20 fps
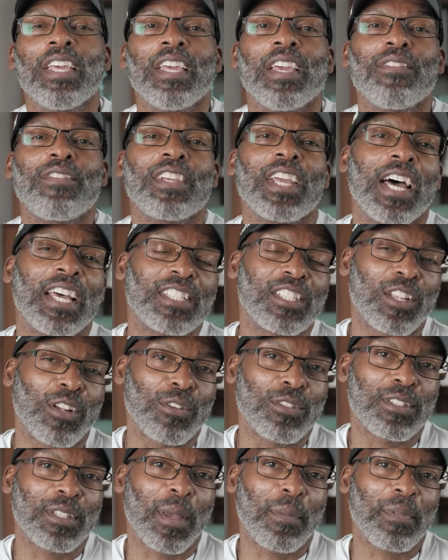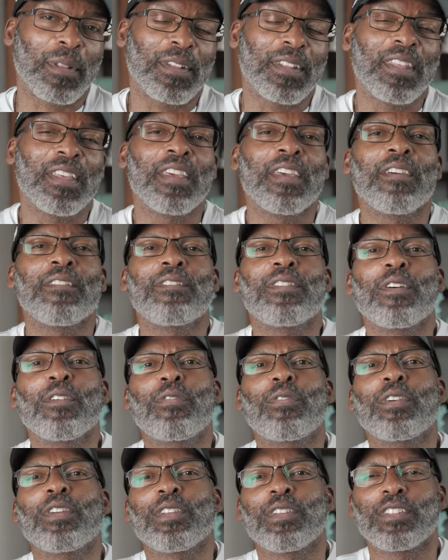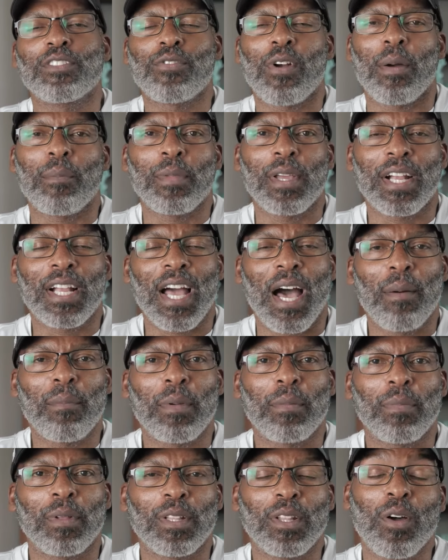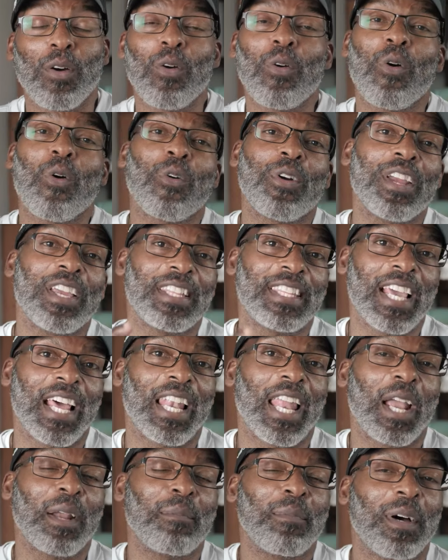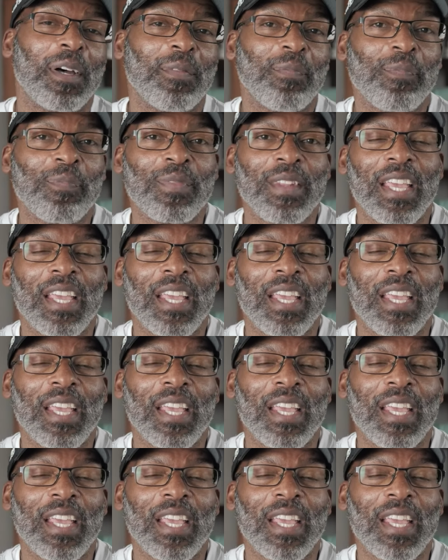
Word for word: If you guys learned something, feel free to drop me a comment below or hit that like button.